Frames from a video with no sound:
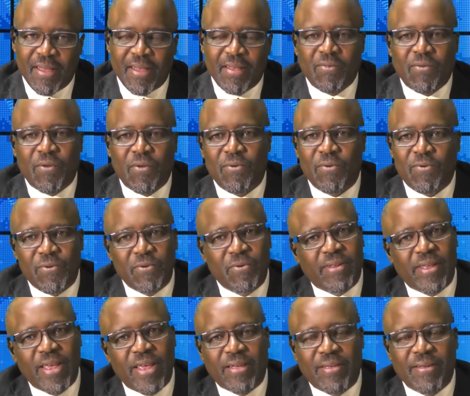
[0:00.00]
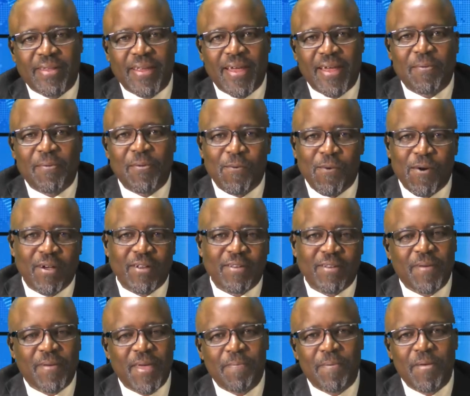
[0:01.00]
So you take your time to watch.
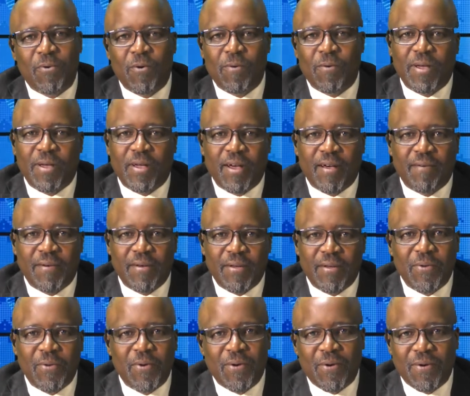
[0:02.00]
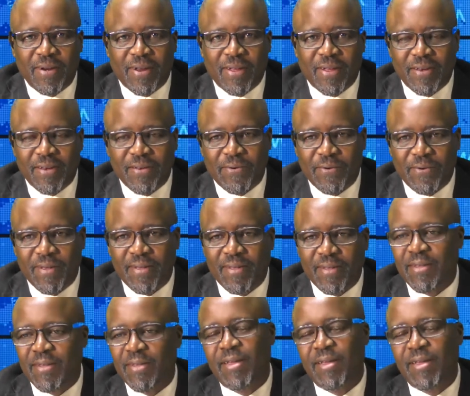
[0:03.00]
Maybe we'll be covering your own country.